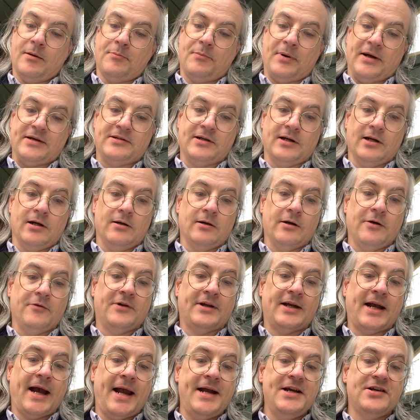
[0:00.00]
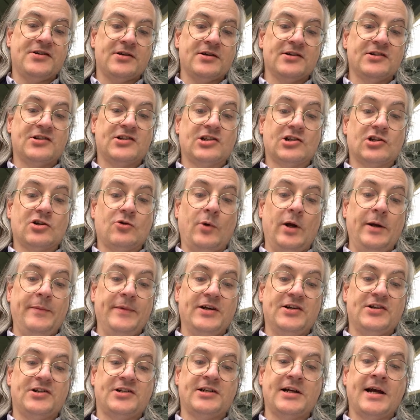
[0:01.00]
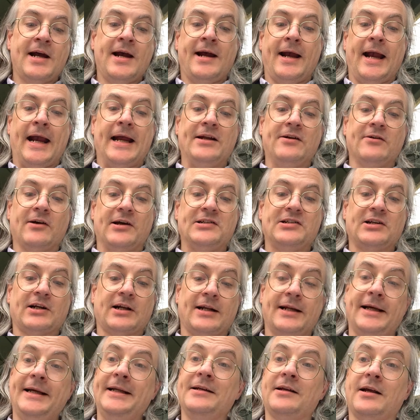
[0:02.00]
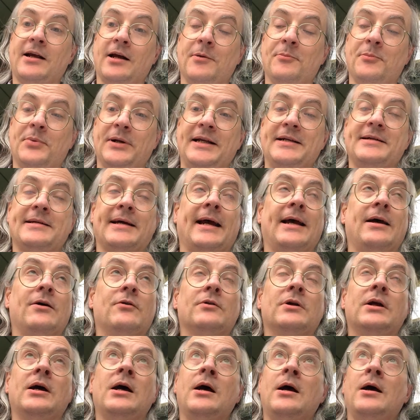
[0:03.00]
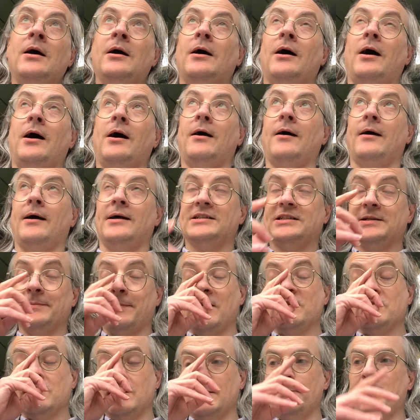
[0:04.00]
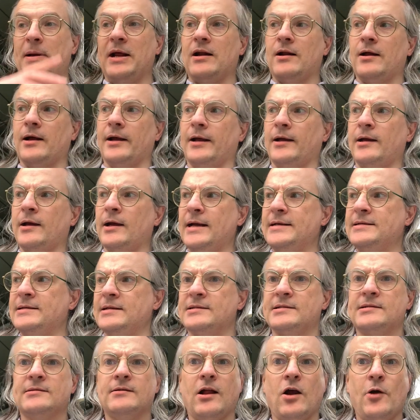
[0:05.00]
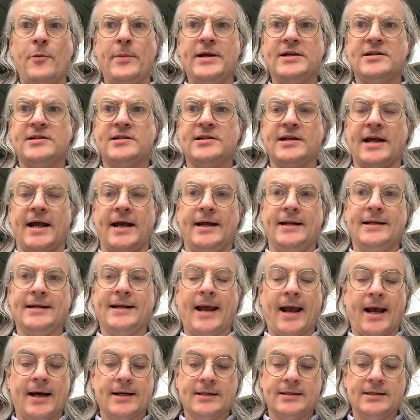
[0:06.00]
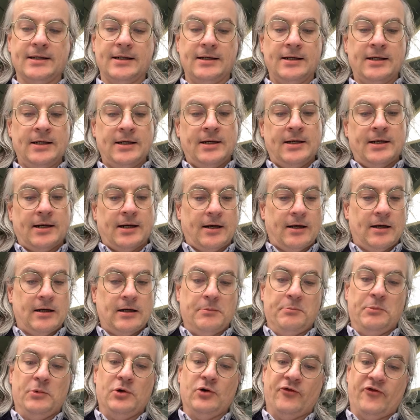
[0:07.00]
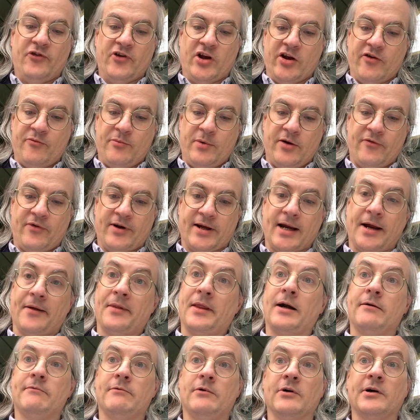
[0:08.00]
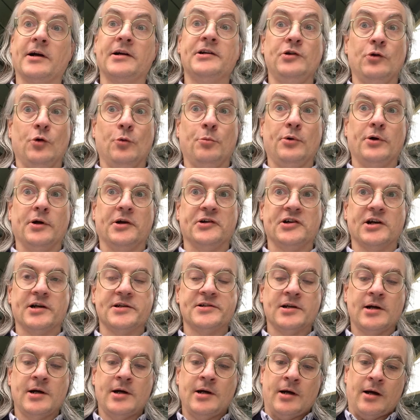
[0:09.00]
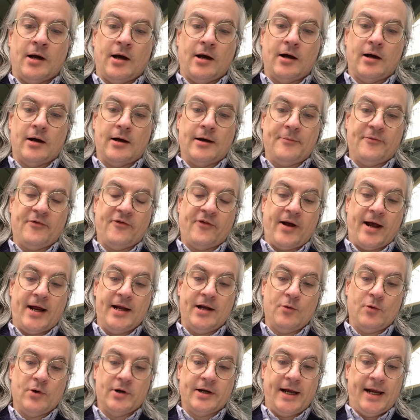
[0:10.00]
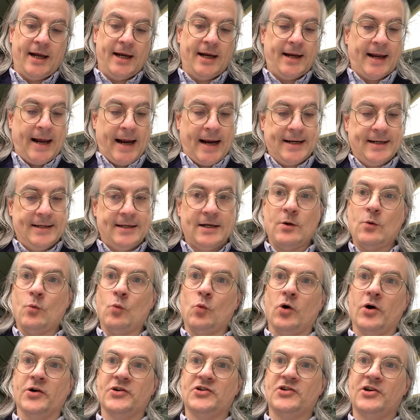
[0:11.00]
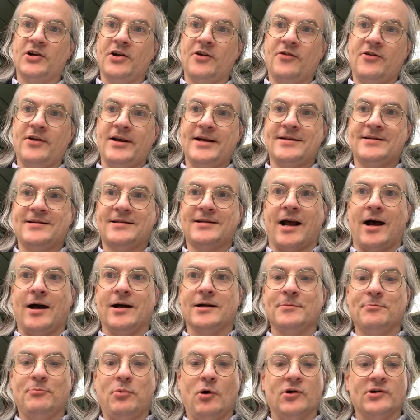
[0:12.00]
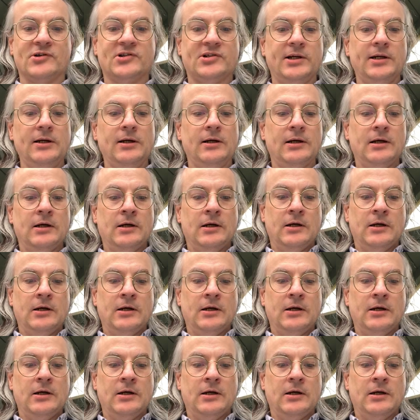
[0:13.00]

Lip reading: basically a location, Squeamish, a nice clean company town. I suppose a little bit like, is it Snohomish in Canada? You'll forgive me if I get that wrong, I do apologise. For anyone in Canada watching this unboxing,